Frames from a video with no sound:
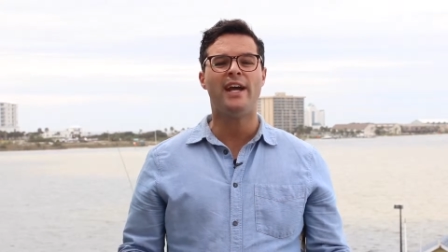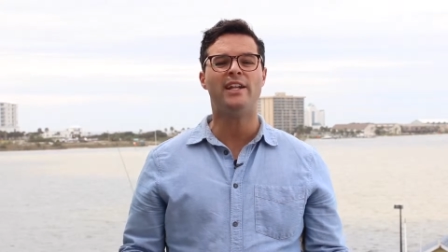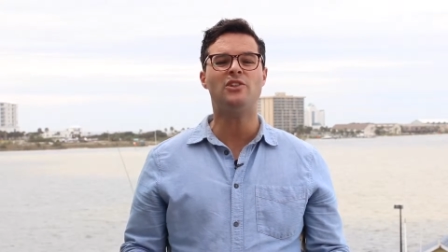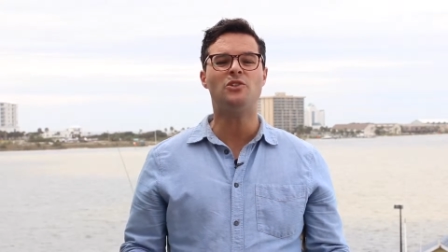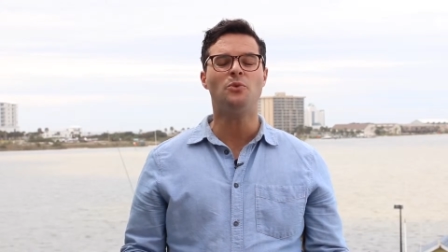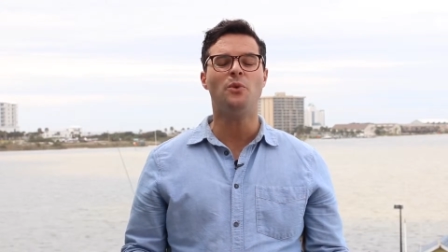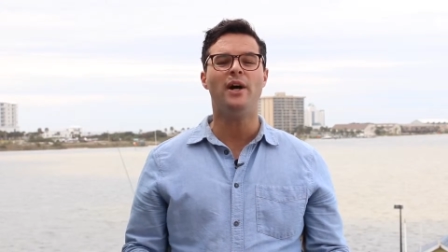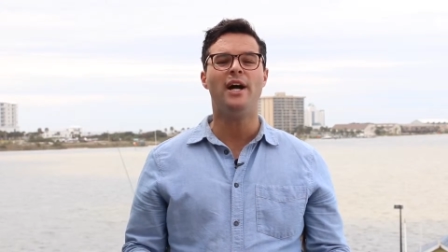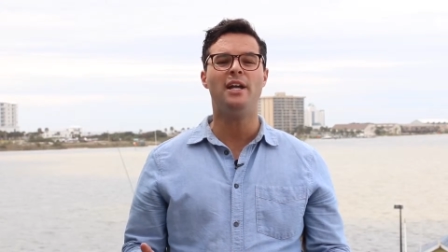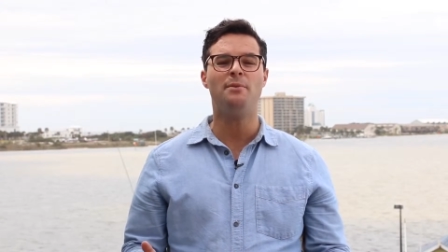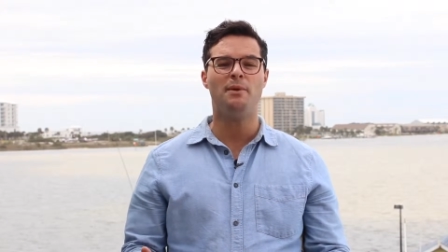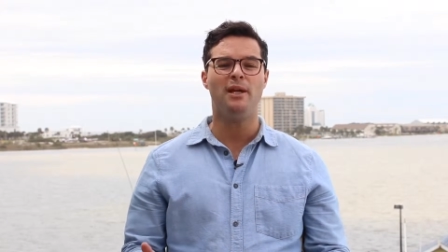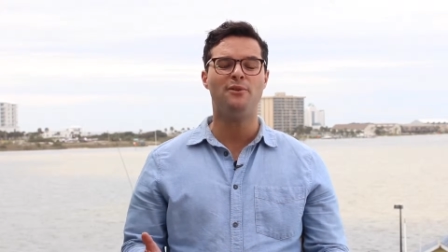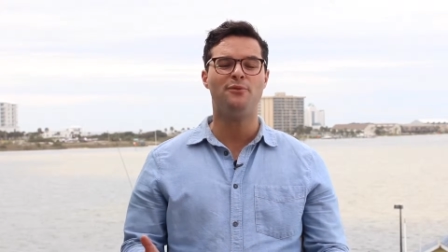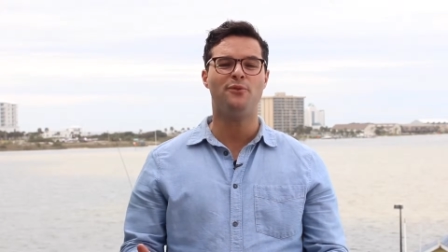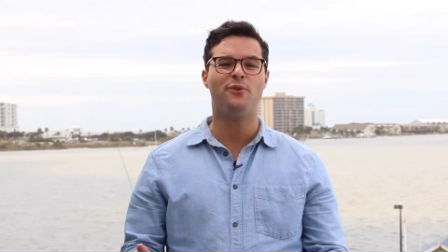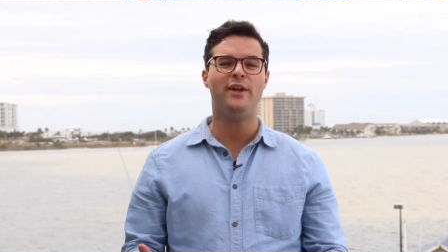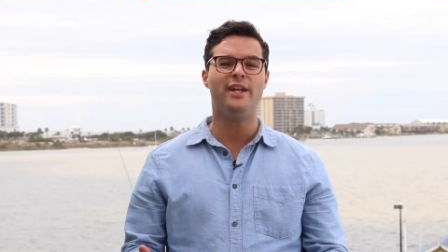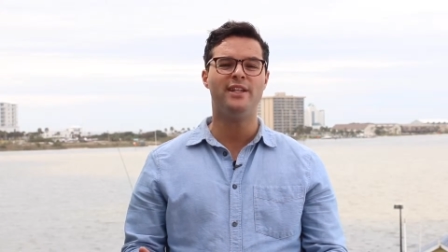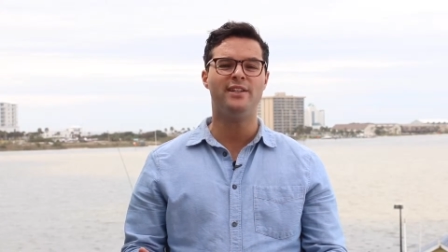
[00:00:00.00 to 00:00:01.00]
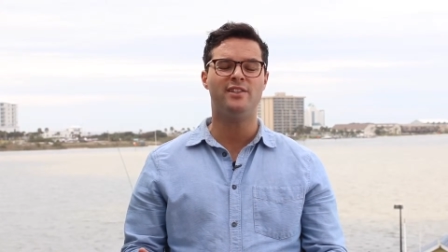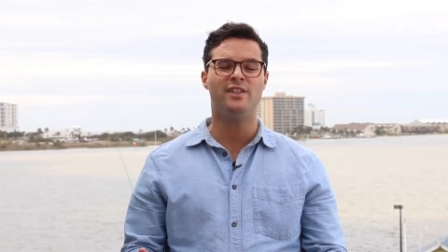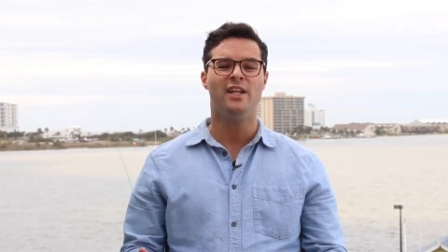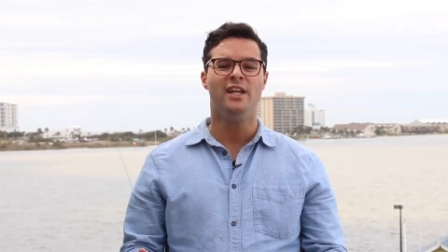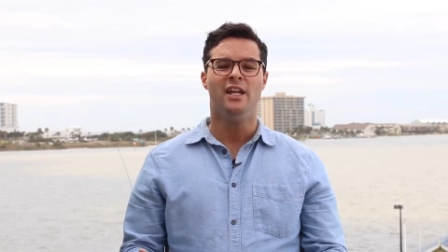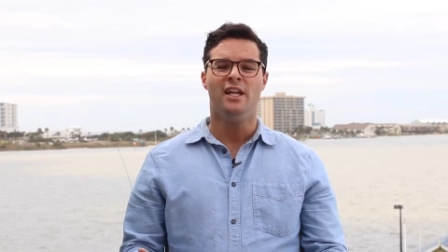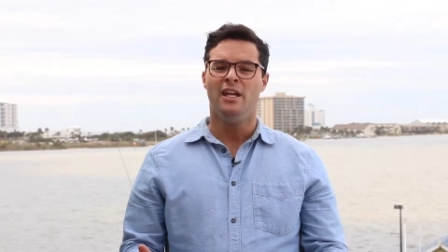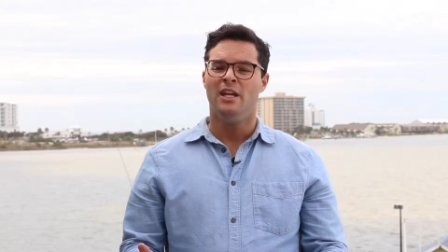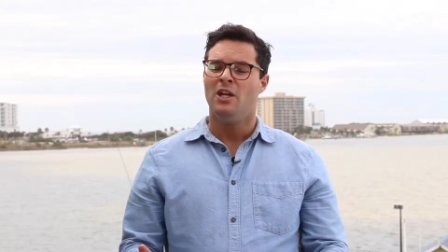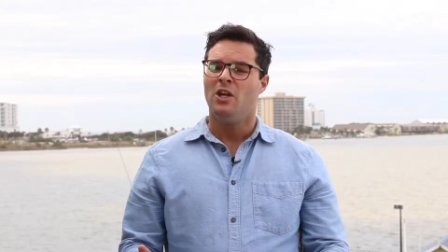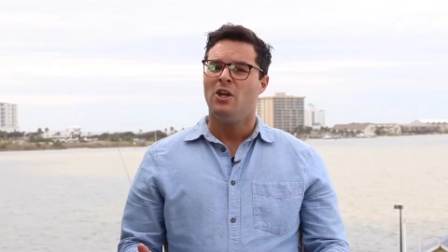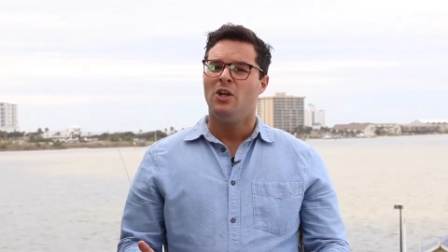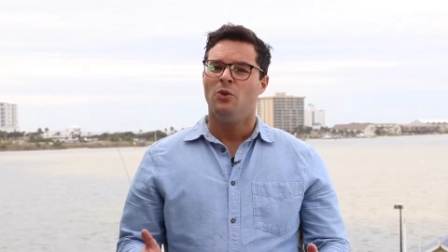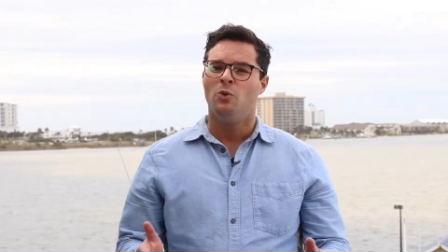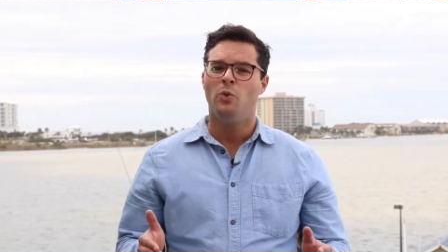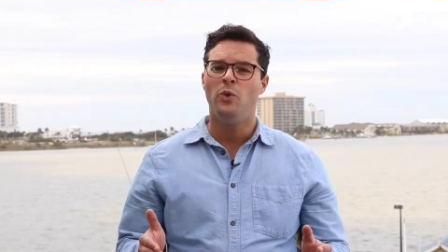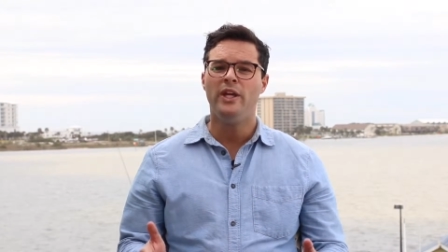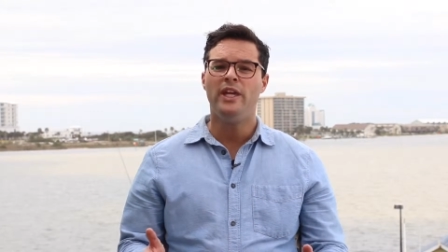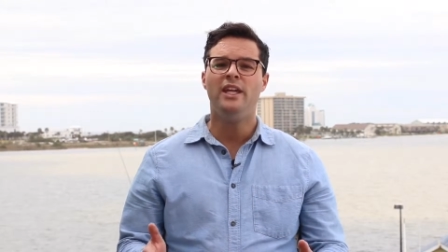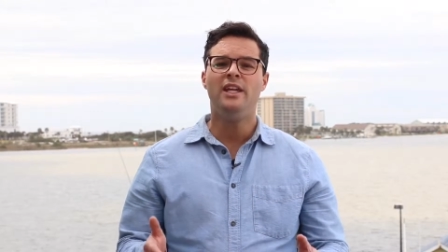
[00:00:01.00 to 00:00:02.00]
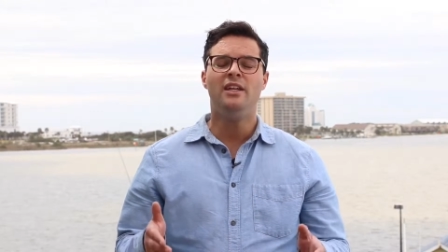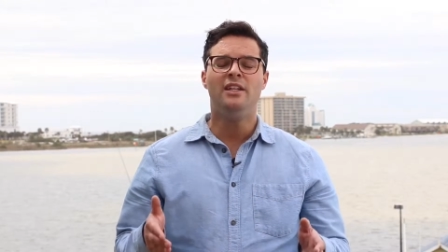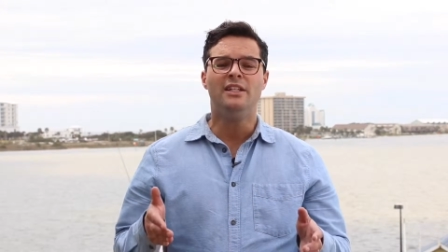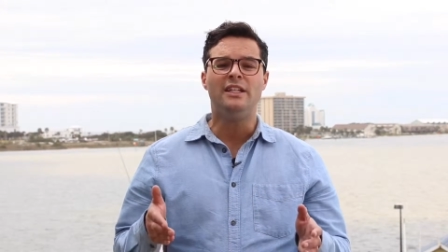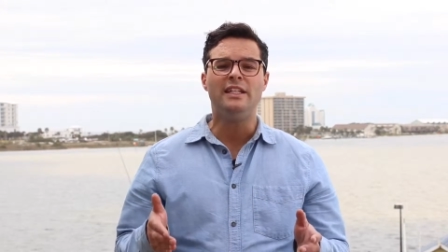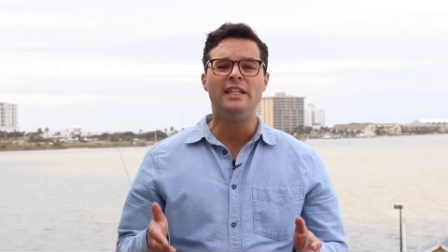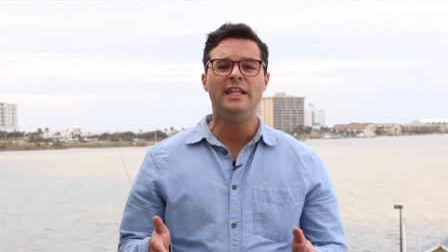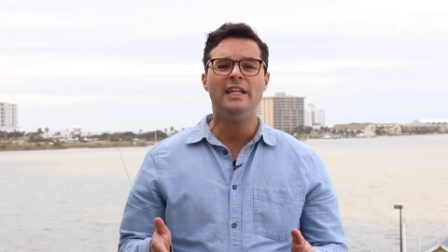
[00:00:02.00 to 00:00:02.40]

That's why, my friends, we